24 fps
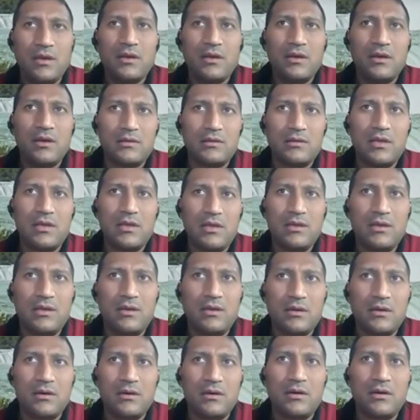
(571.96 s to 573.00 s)
the
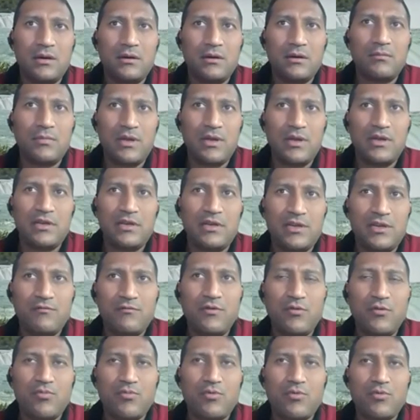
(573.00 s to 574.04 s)

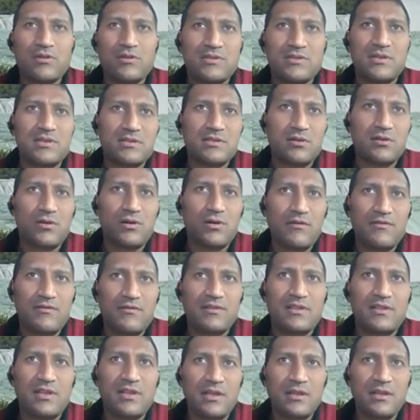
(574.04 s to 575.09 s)
interview process or
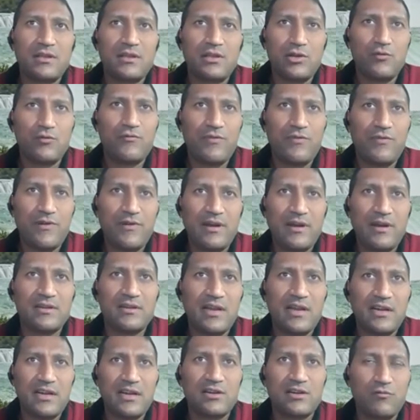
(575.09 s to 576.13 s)
everything? You felt
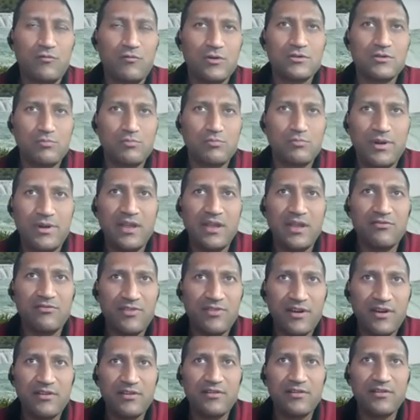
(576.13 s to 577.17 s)
that it was pretty
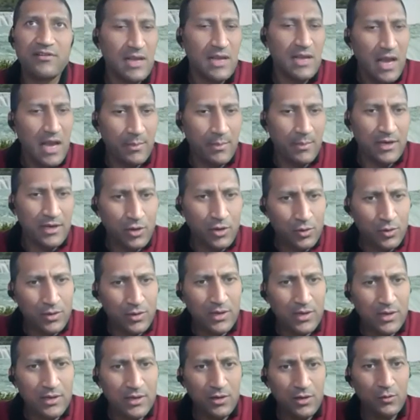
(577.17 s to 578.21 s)
rigorous. I mean,
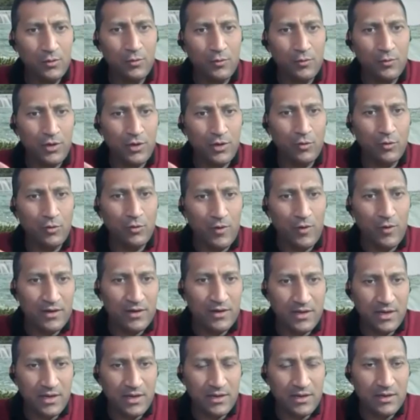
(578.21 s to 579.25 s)
you were
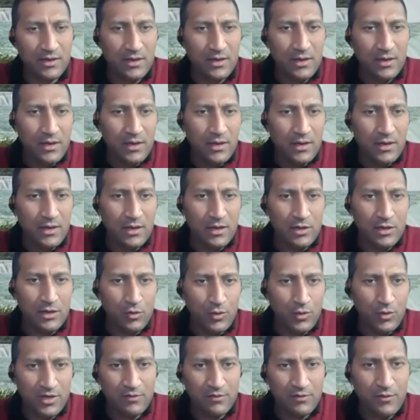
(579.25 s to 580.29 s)
there. You
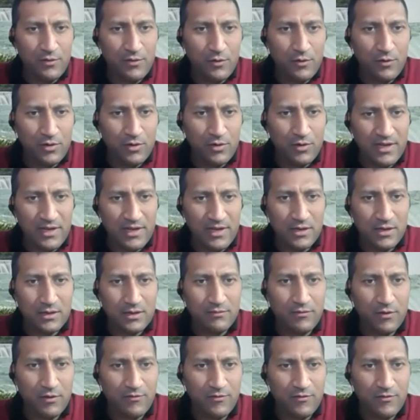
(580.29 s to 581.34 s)
interviewed Tesla
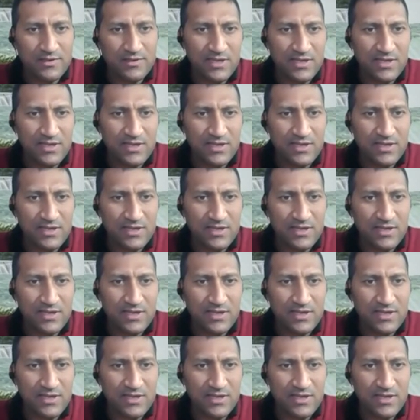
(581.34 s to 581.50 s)
for first